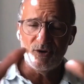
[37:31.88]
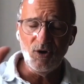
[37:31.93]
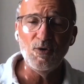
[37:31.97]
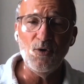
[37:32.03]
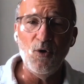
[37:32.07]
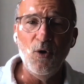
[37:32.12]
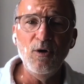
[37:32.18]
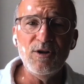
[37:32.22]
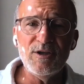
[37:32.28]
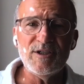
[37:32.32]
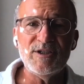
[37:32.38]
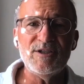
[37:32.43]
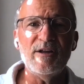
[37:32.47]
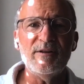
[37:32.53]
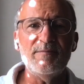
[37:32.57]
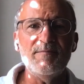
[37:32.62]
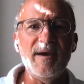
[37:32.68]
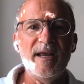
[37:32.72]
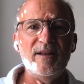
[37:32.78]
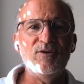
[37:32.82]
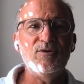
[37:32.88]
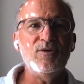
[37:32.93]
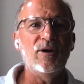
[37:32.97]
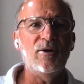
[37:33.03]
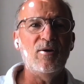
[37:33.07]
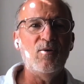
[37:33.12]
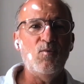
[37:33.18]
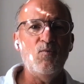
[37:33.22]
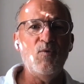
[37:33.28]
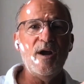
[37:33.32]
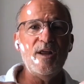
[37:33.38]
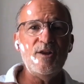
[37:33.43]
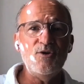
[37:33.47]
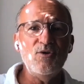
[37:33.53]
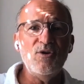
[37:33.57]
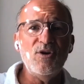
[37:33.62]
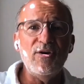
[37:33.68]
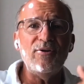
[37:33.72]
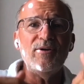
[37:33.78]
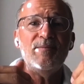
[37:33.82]
told all the stuntmen, when
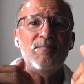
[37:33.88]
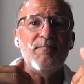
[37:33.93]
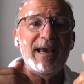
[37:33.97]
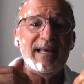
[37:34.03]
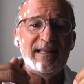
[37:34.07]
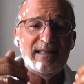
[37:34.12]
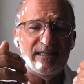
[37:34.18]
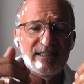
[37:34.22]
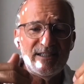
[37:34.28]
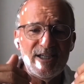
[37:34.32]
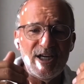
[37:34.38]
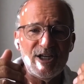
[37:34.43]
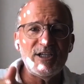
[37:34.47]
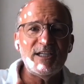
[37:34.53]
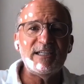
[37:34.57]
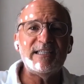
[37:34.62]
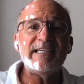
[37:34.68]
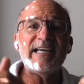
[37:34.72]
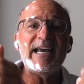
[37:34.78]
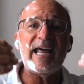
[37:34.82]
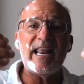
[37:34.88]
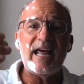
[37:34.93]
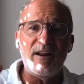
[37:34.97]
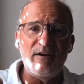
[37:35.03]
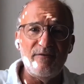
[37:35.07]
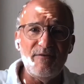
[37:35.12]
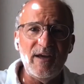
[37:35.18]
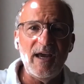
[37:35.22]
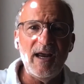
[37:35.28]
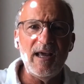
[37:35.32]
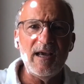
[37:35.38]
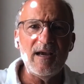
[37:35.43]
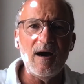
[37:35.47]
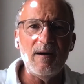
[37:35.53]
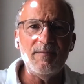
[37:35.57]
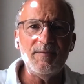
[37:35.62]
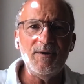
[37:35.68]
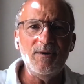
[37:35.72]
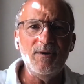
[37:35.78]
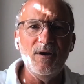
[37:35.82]
you're going to make the decision to get out of the
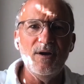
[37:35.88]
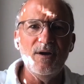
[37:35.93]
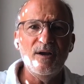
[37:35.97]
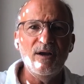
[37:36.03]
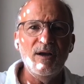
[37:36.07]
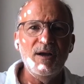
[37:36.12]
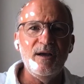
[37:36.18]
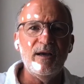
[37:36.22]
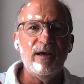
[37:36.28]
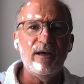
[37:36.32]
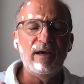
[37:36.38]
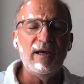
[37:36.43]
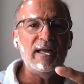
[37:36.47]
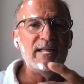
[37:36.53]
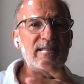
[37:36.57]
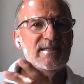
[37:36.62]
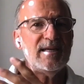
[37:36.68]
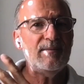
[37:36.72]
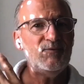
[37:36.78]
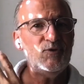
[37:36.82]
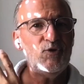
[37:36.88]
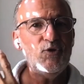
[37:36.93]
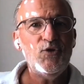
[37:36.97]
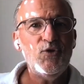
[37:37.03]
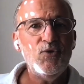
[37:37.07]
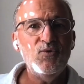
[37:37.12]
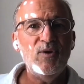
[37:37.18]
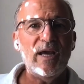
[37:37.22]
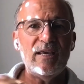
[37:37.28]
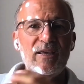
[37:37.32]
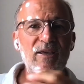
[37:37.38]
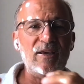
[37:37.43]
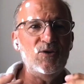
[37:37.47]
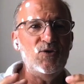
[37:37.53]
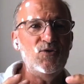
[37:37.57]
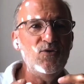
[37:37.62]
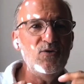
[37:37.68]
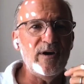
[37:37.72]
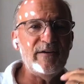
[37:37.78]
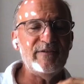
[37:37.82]
helicopter, it's up to you. Like
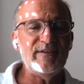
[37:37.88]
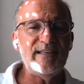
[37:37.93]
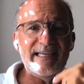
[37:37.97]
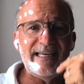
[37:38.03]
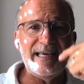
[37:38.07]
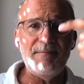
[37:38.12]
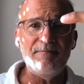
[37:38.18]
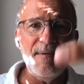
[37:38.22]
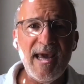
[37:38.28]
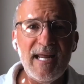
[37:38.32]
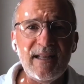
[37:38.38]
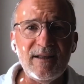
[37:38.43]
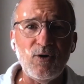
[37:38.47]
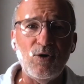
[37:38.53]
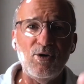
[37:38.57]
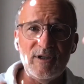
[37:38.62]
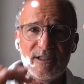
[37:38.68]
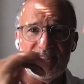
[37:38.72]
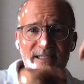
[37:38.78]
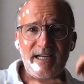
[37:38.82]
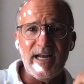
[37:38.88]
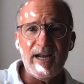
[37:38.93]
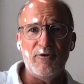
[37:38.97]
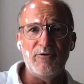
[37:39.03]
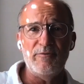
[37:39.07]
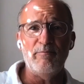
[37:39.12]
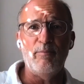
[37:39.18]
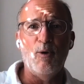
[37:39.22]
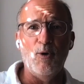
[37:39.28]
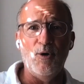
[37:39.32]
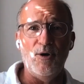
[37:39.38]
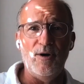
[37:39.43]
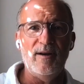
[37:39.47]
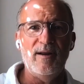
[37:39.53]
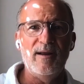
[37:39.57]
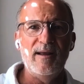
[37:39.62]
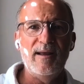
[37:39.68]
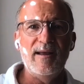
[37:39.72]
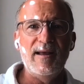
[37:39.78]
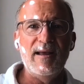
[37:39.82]
you have to commit or stay on board.
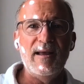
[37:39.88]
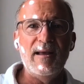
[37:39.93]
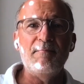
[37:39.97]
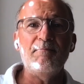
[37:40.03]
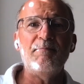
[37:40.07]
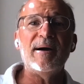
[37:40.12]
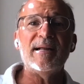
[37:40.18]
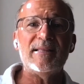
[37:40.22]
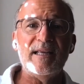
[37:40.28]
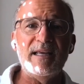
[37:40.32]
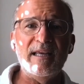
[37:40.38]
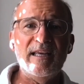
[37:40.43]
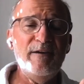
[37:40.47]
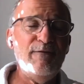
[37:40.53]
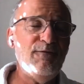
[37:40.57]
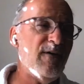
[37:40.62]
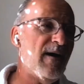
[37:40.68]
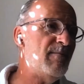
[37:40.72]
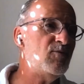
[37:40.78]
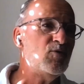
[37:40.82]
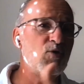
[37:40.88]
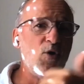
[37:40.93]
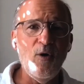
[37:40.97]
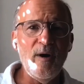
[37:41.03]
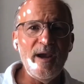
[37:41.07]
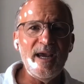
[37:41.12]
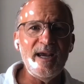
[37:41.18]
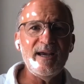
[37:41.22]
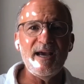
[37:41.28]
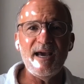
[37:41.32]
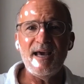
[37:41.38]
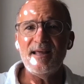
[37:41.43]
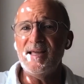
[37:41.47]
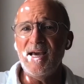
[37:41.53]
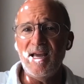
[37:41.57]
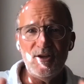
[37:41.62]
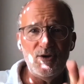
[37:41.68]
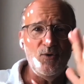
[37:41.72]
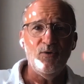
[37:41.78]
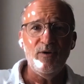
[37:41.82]
But if I'm going and
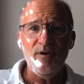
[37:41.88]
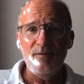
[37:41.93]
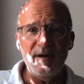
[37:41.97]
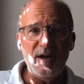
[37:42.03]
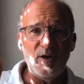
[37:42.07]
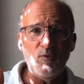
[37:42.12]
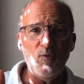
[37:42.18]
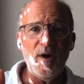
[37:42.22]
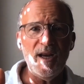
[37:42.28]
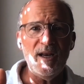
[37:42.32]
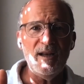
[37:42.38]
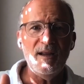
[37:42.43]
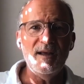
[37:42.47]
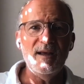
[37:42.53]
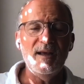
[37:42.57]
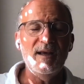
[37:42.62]
then you're in between,